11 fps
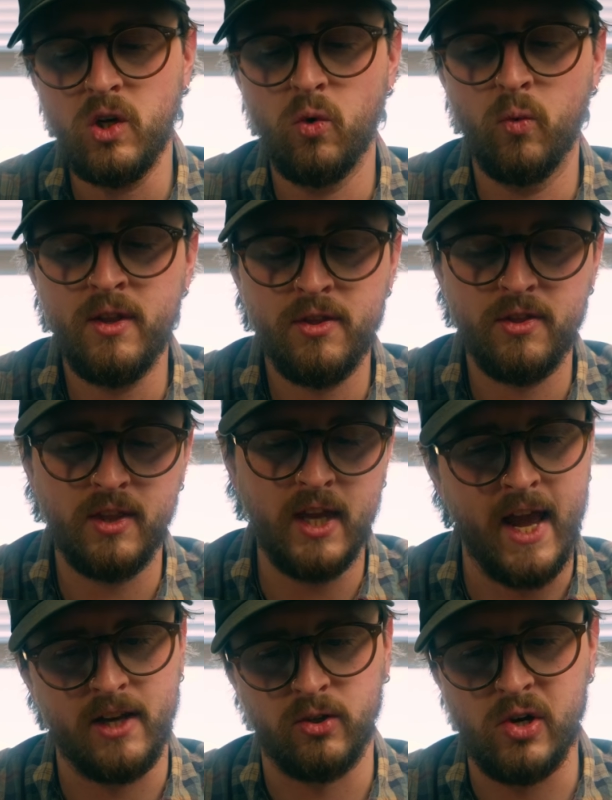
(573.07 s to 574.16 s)
with the
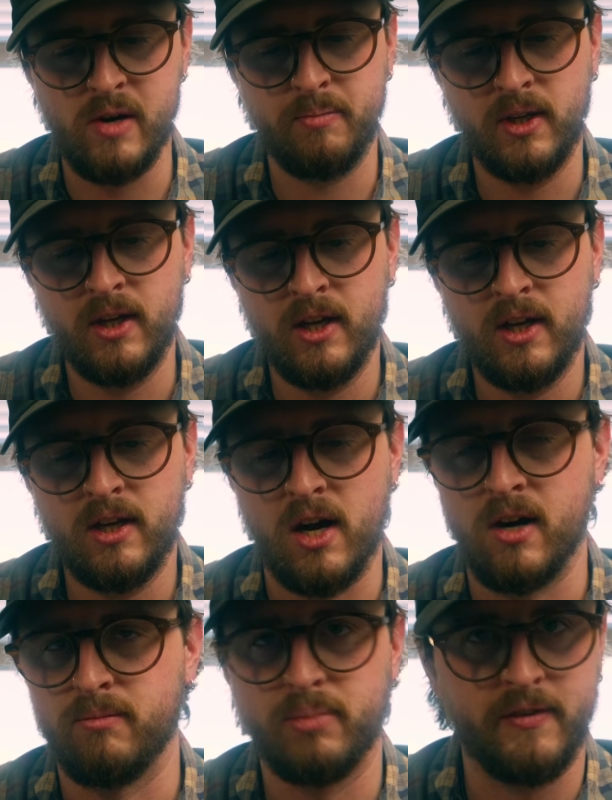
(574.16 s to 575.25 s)
hand grip,
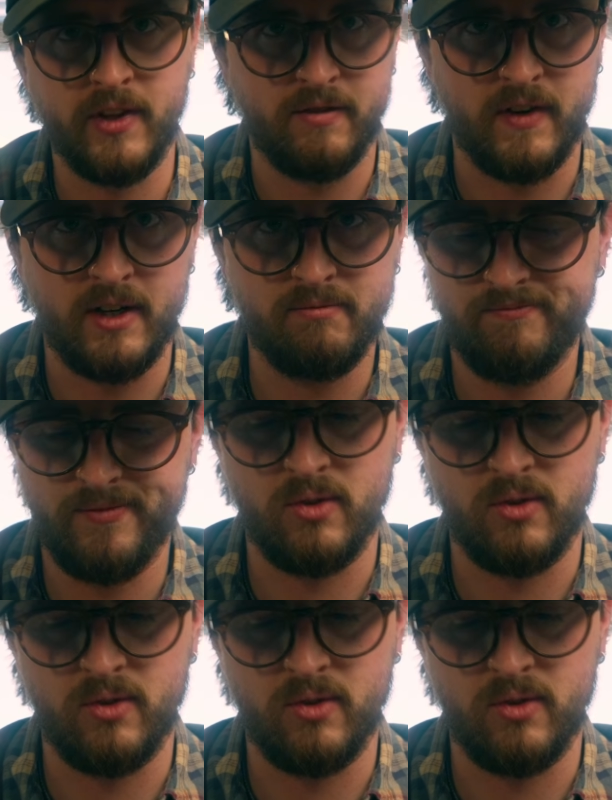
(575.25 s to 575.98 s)
perfectly fine.